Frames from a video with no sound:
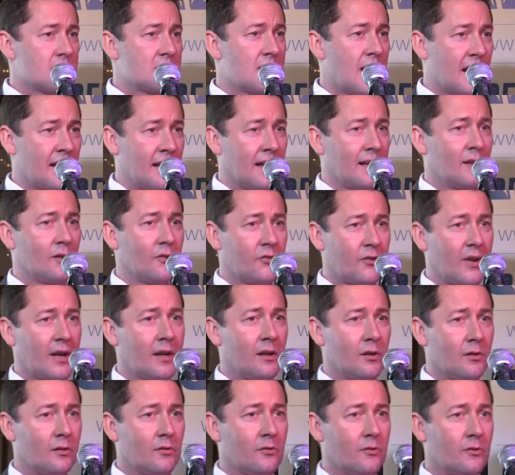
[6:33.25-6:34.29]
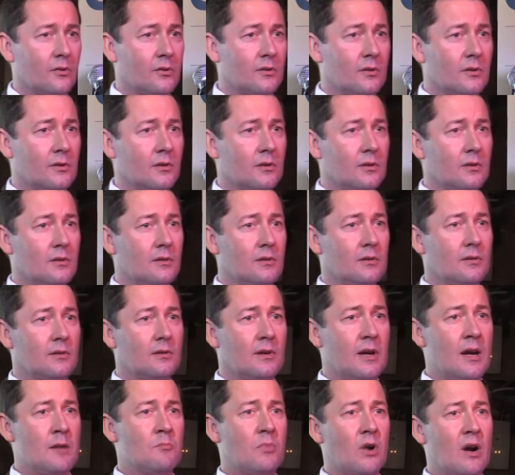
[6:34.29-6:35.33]
Technical skills
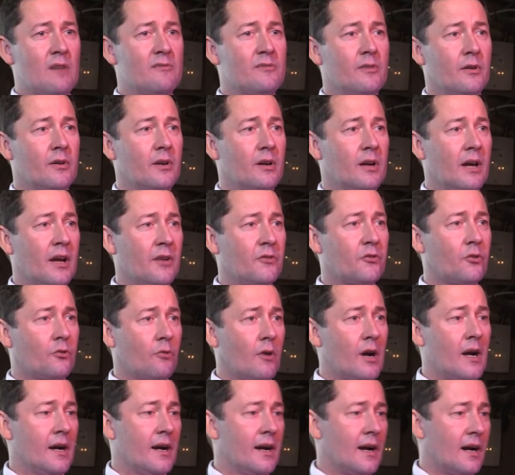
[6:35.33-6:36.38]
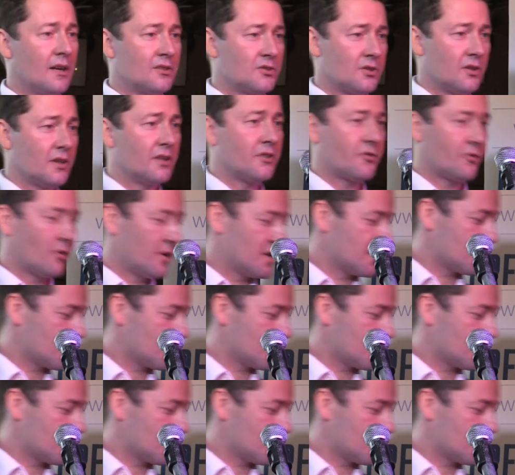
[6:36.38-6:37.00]
in Bradford. It's great, actually, so